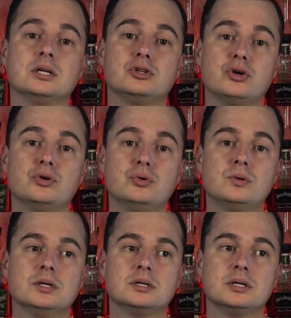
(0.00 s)

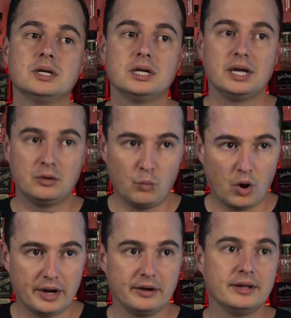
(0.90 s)
2 and
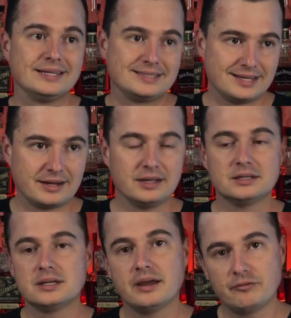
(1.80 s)
1.
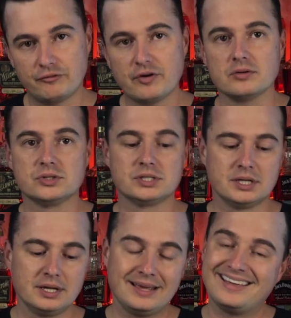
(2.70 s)
Second and first.
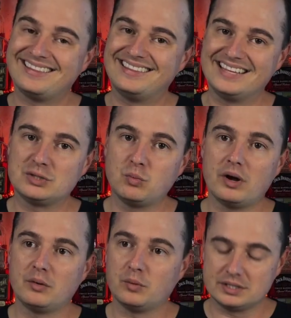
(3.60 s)
This
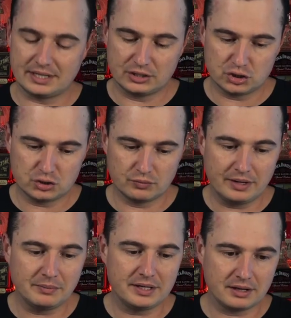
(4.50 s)
one was
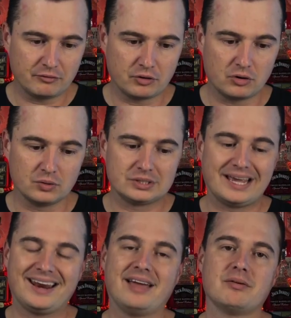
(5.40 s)
extremely difficult,
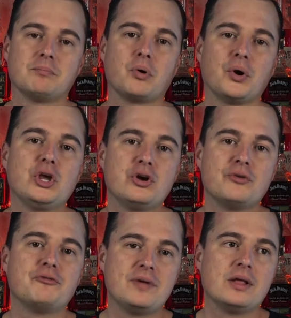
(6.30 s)
and I have a pretty
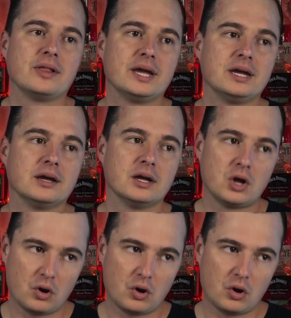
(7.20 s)
good feeling